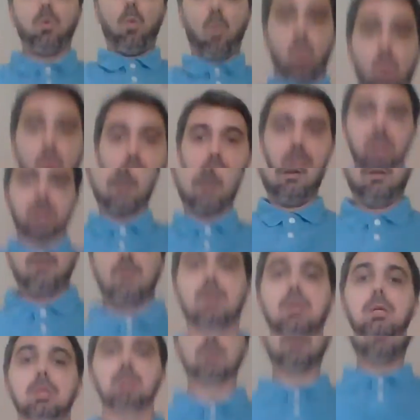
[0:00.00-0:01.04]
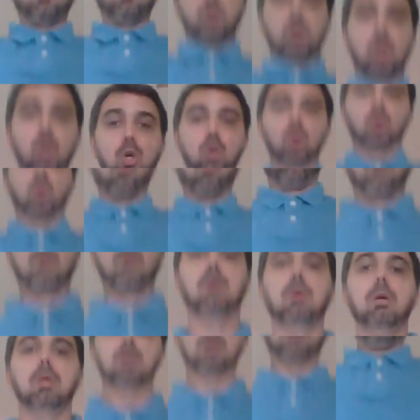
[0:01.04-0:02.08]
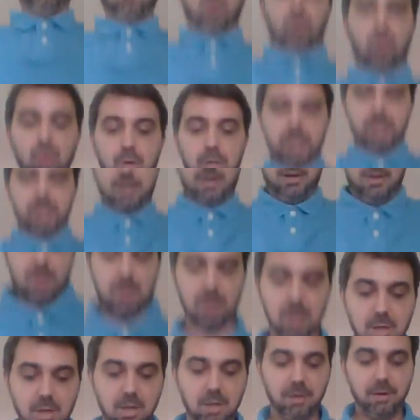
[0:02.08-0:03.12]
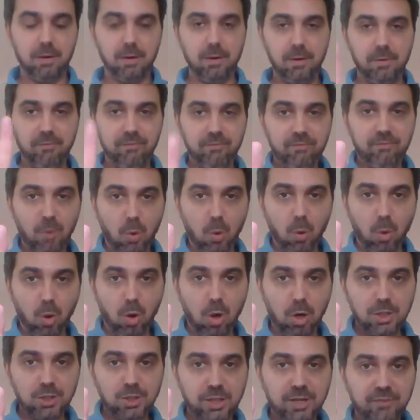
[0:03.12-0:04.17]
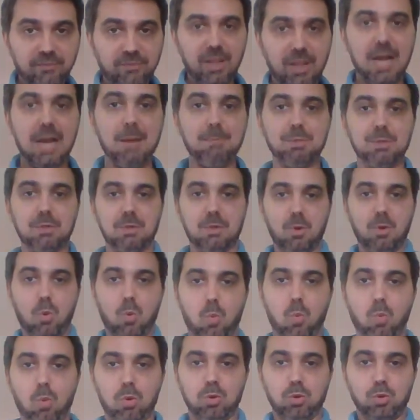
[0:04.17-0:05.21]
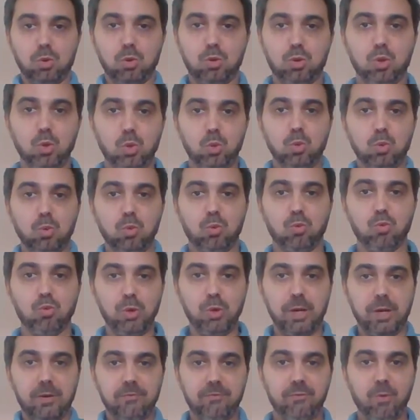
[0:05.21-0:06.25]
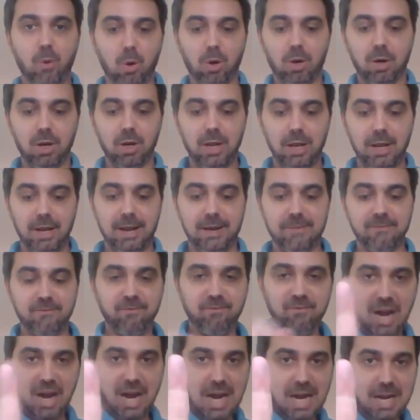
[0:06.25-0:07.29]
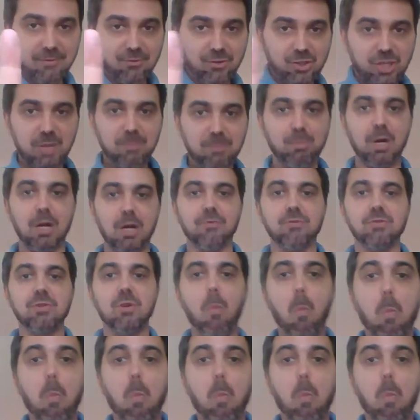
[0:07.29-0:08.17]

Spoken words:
1, 2, 3. 4 chicken flaps. 1, 2, 3, 4. And 5 cheek puffs.